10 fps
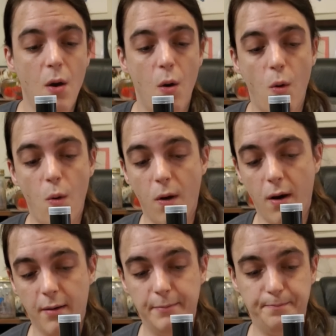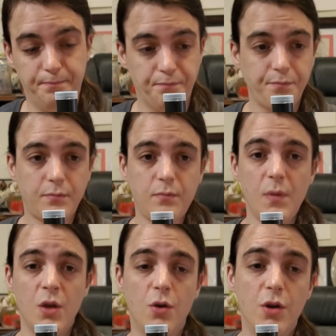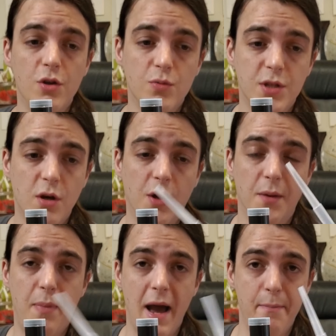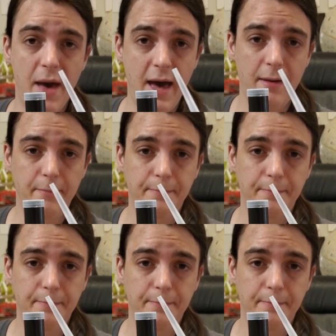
or you can use what's called a pipette,